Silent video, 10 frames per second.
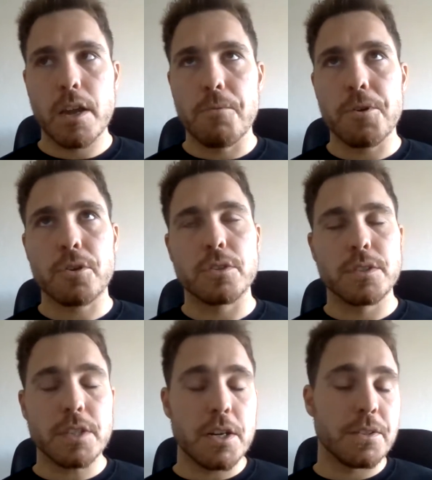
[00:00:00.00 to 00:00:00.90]
We're
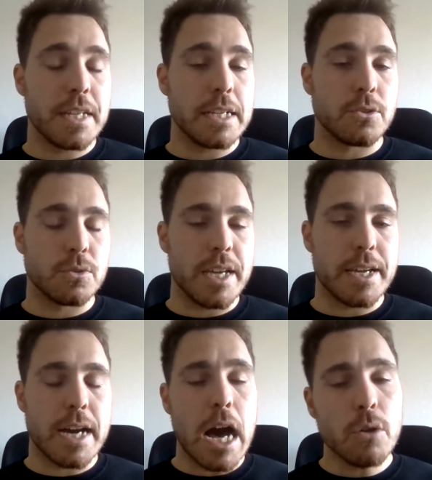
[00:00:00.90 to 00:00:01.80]
concerned day to
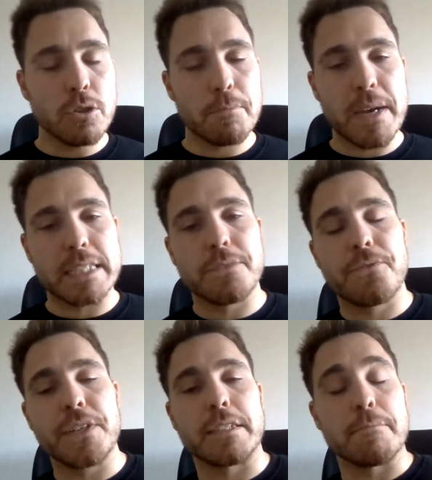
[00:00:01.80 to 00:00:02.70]
day how to best
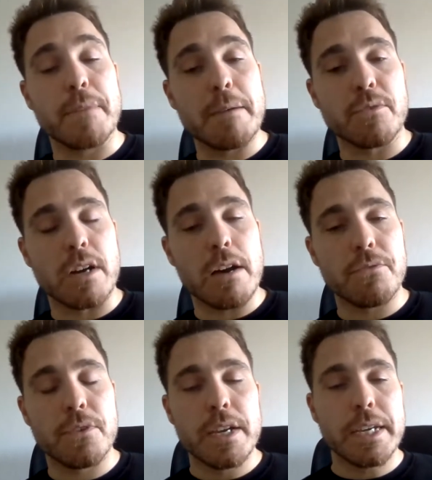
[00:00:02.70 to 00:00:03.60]
fit
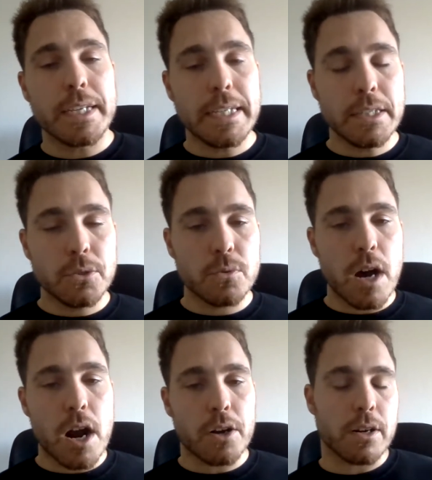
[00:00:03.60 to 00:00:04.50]
Memgraph into
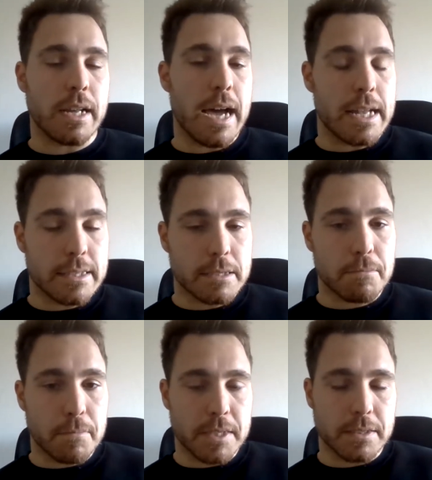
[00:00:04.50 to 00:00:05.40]
our client's
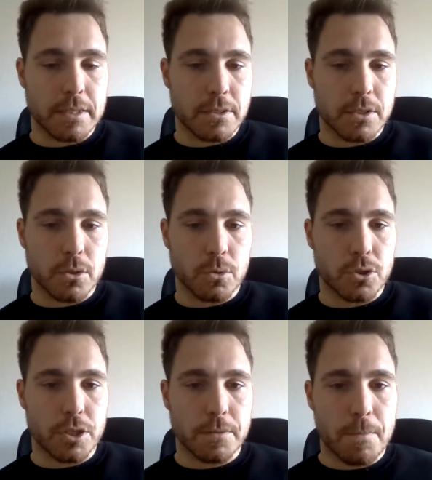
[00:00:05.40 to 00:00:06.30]
business
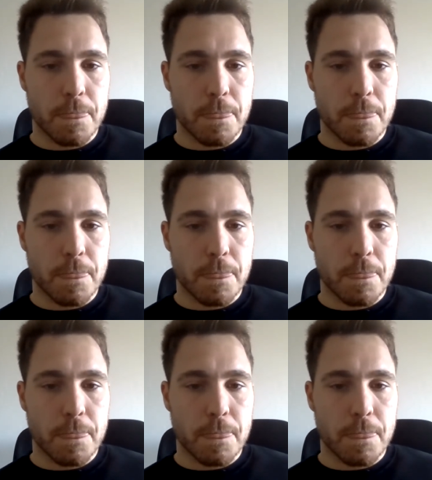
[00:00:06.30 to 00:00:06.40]
solution.